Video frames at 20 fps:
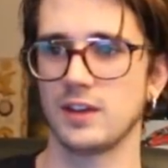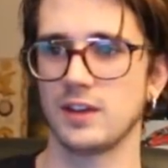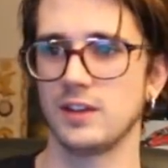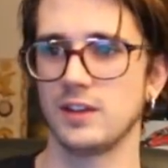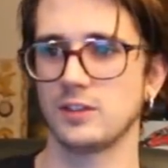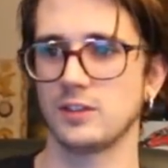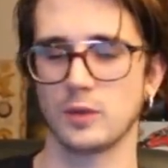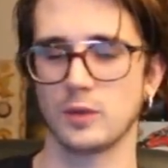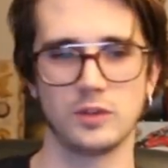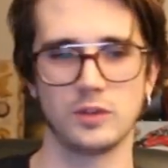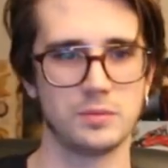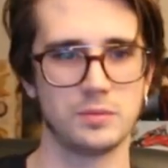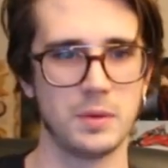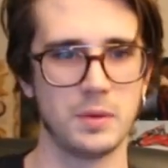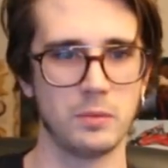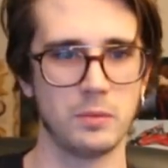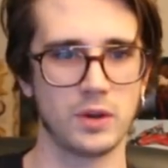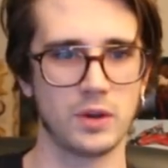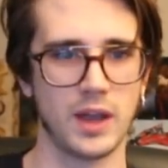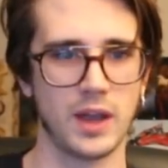This one's a bit
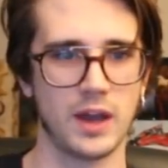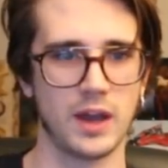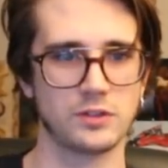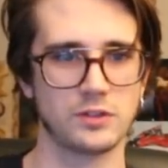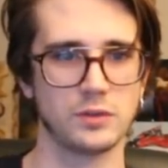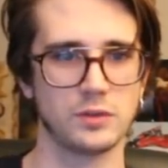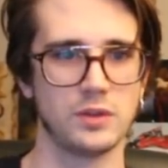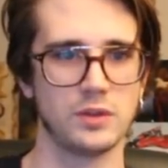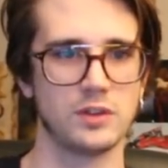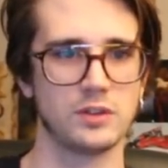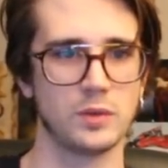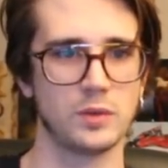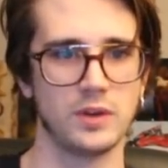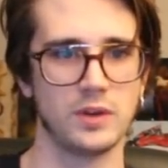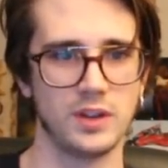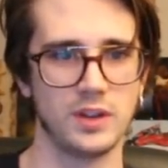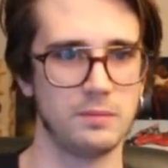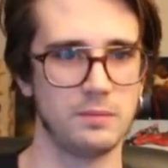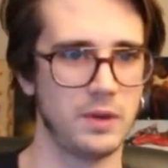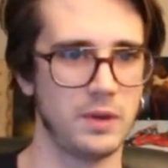more casual. I just wanted to
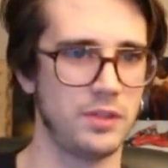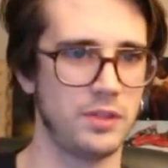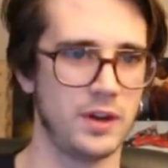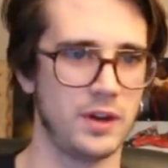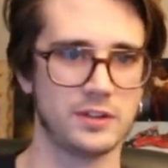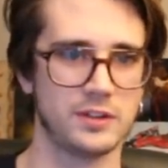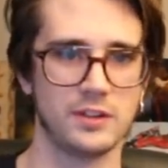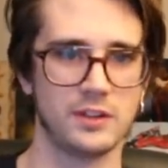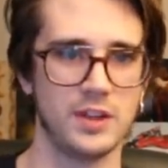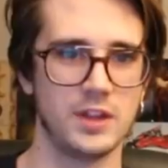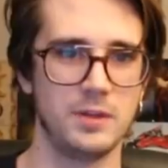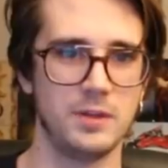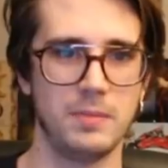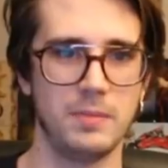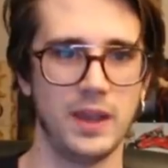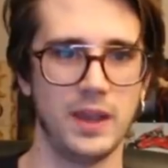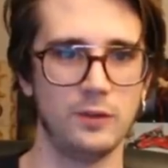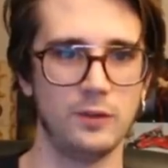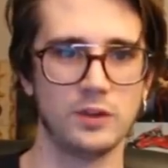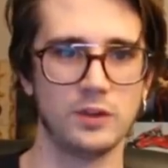give my thoughts on the
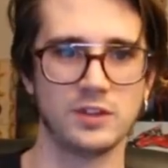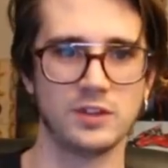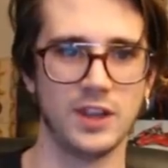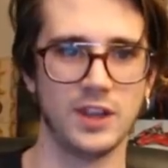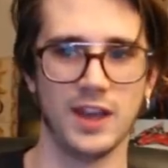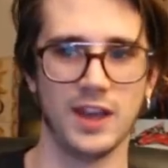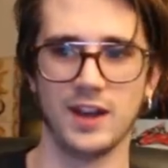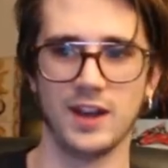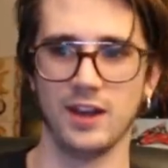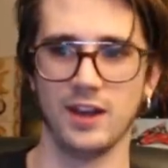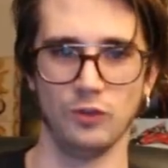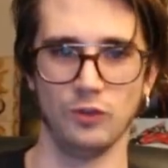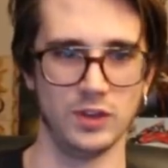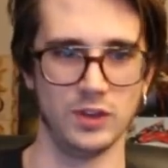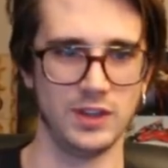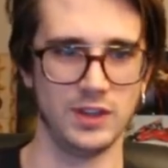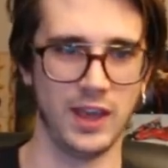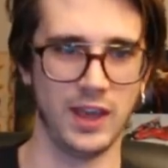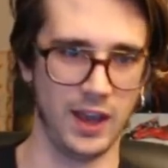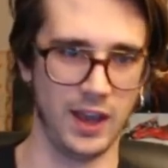debate, which again I
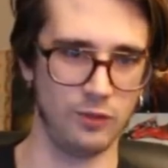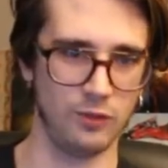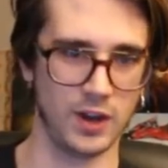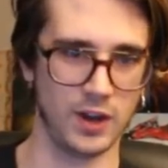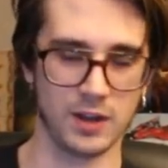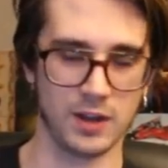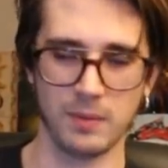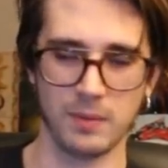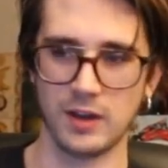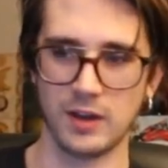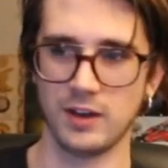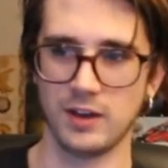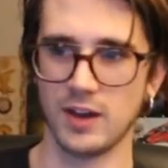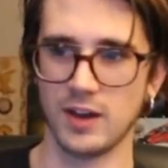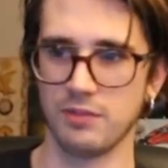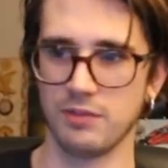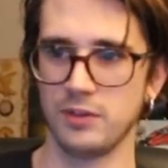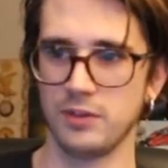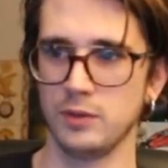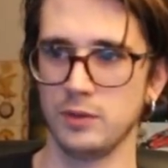really can't recommend
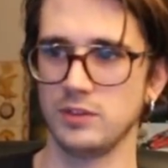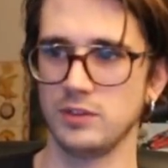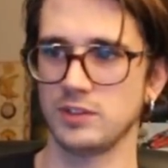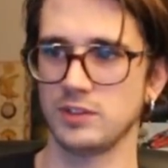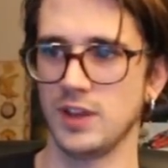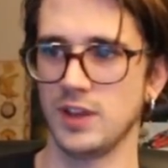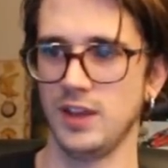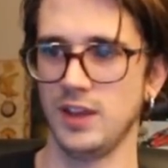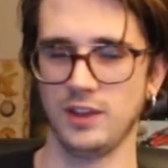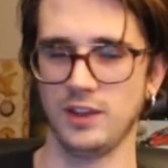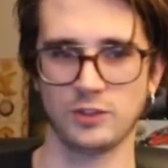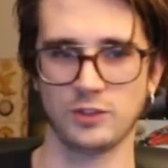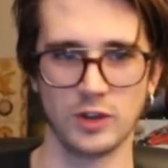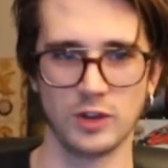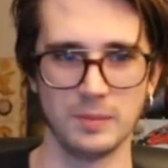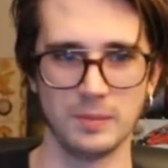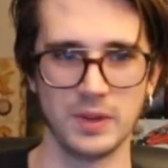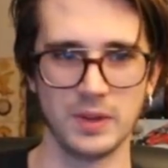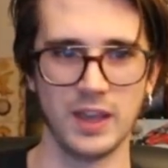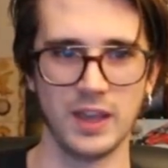enough. It was
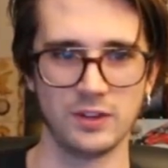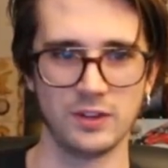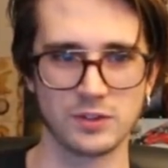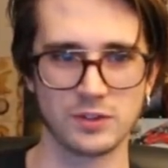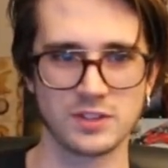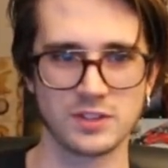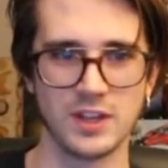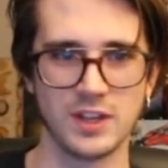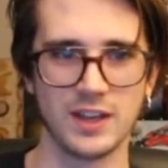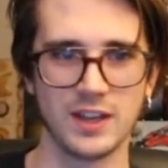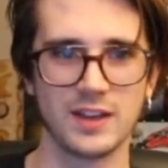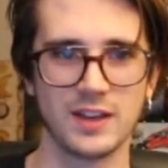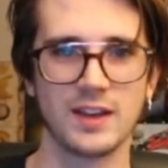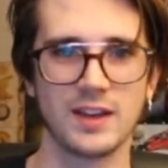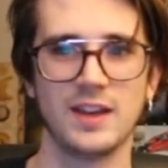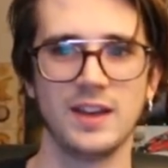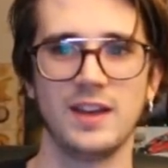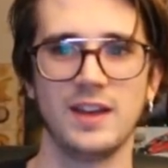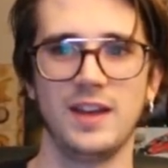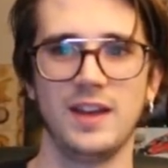extremely interesting,
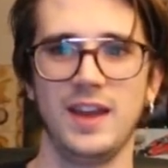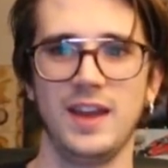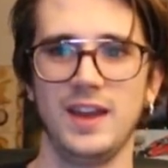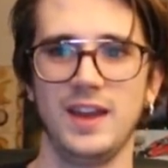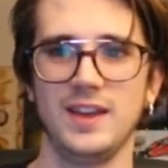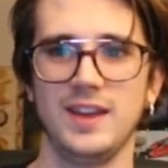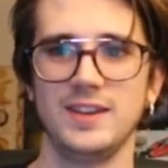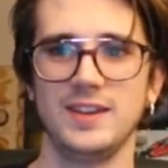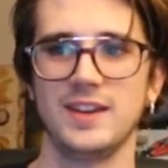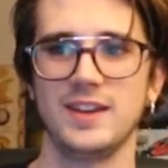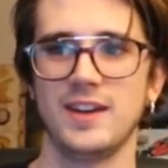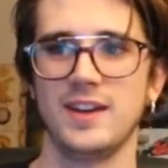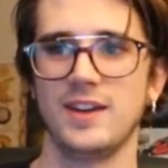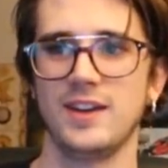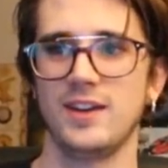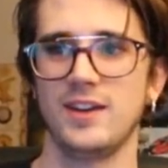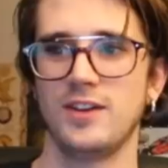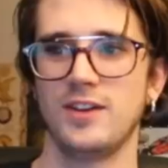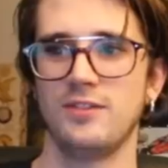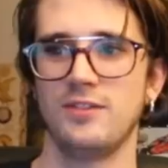a
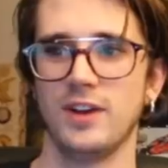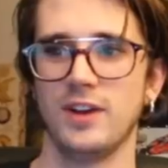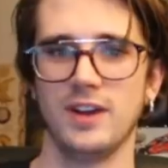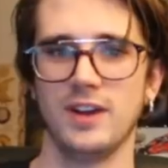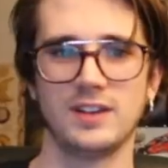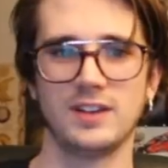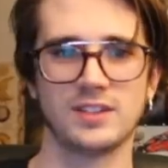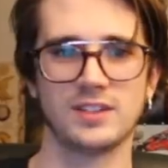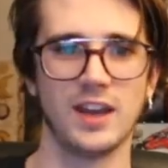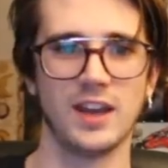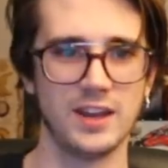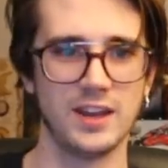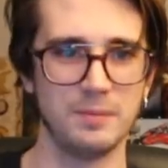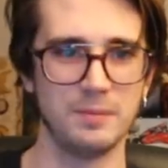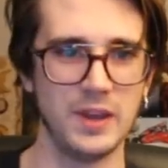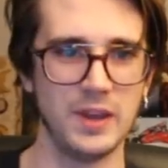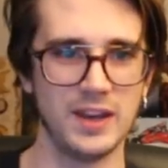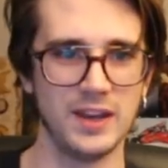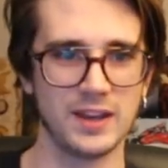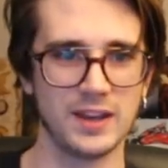very exciting
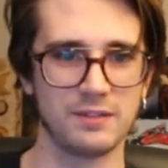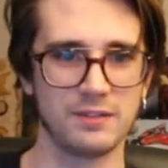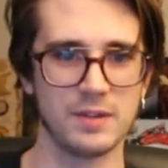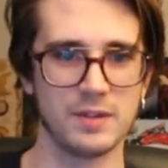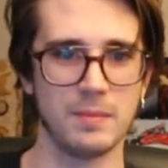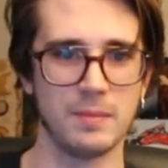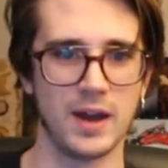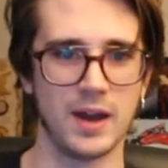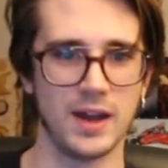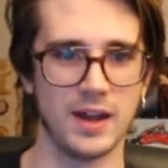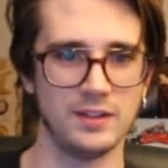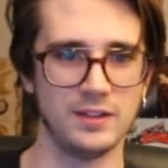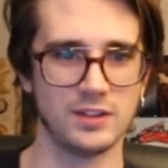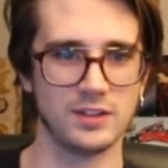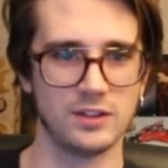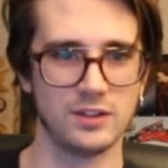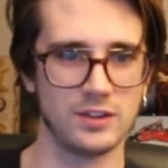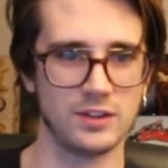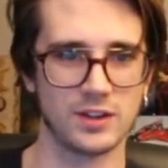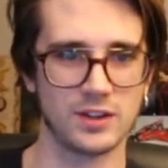meeting of the minds
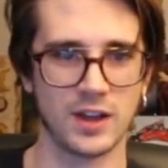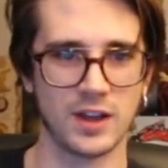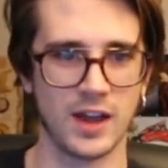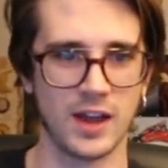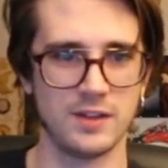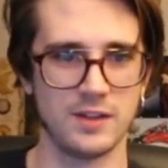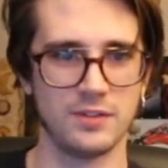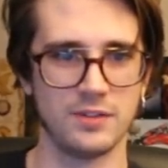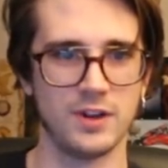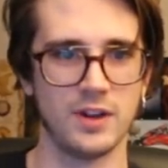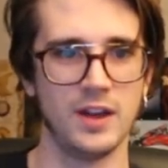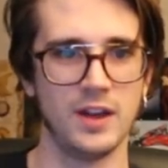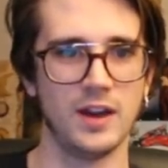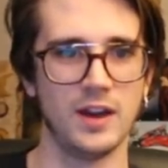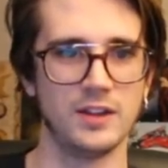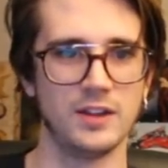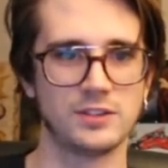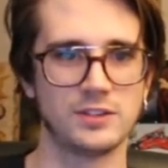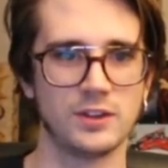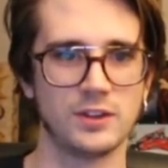under kind of
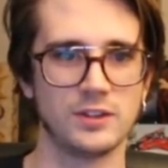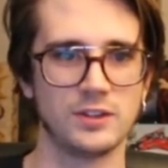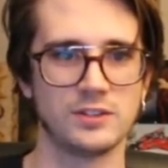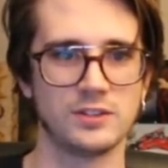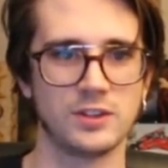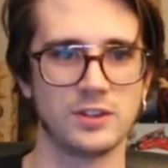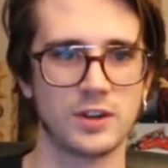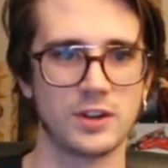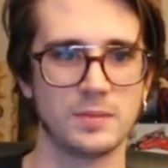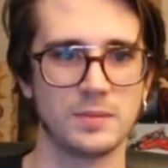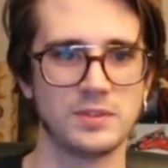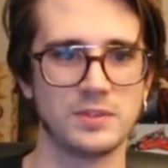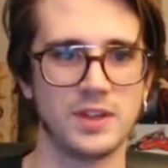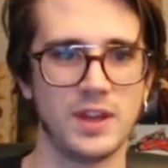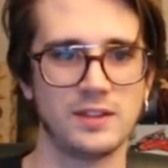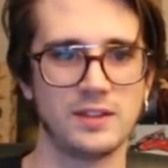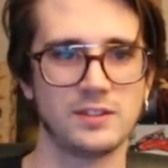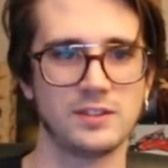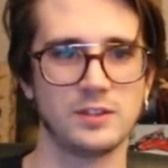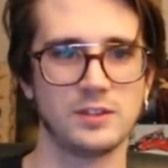uncertain
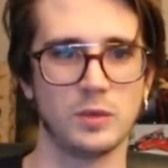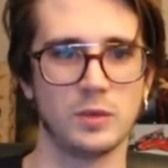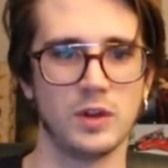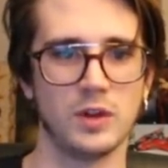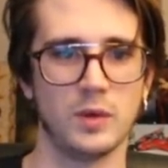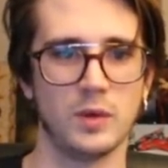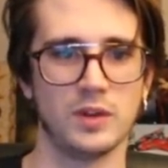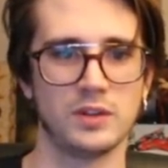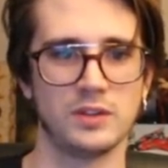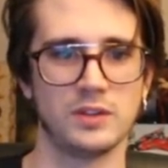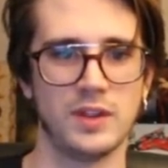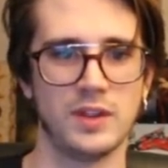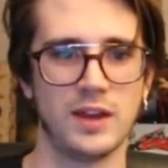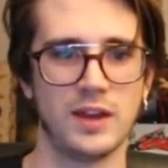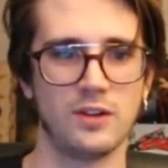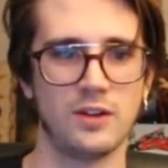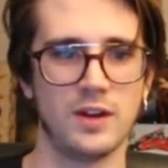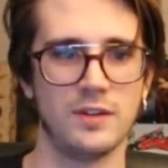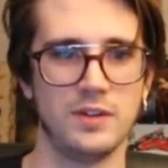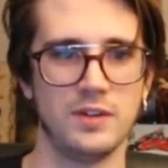circumstances where it wasn't that
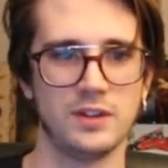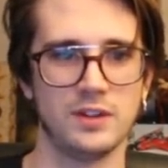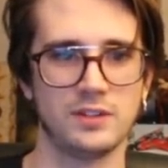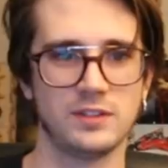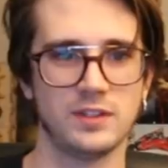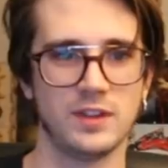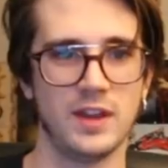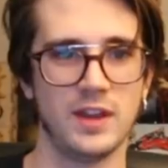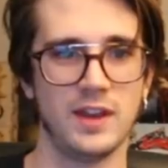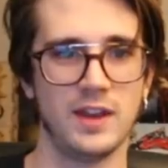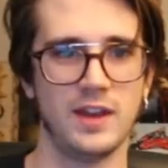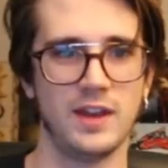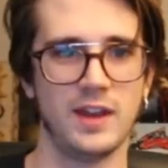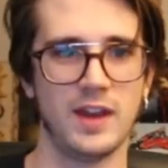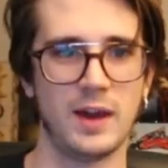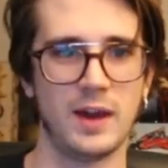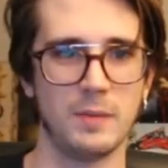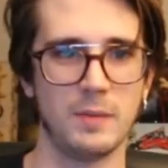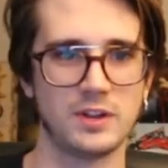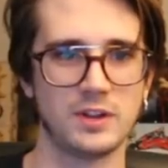obvious
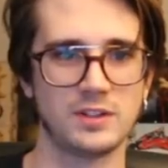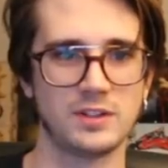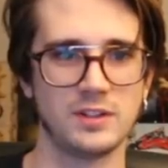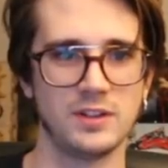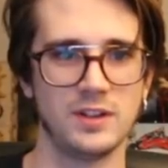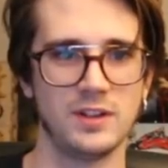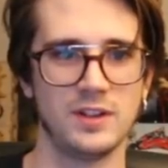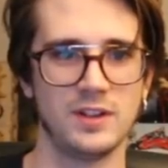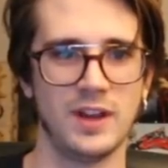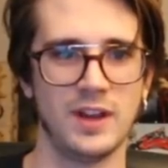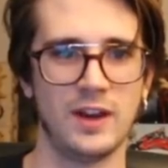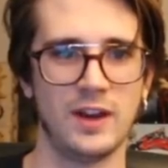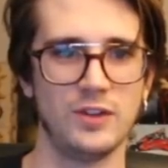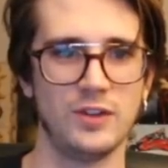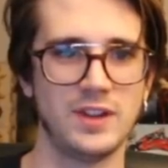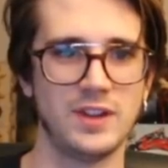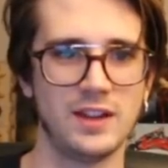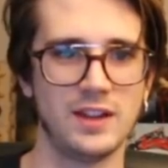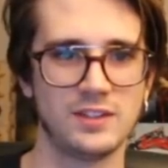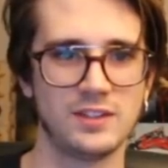how
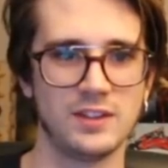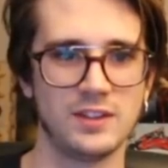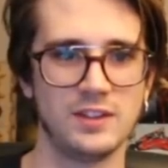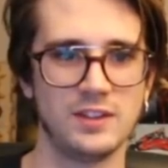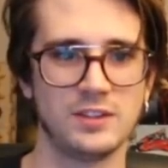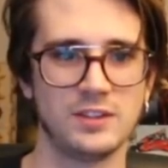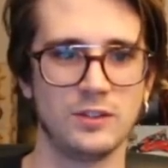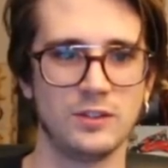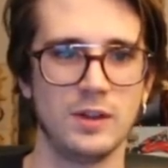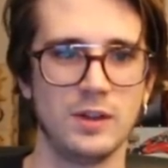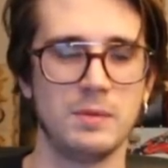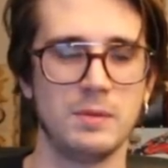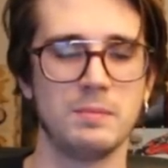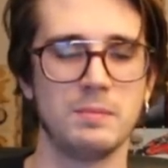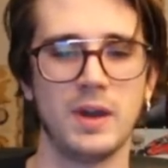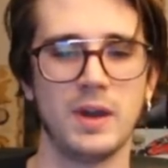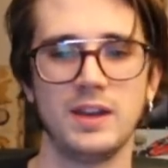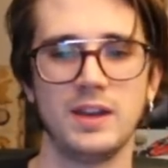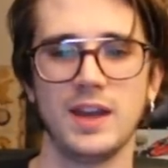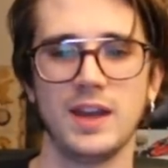intense the disagreement
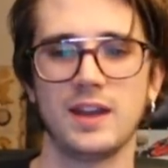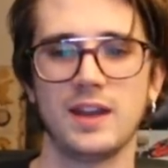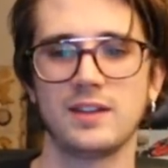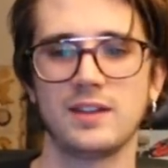might get.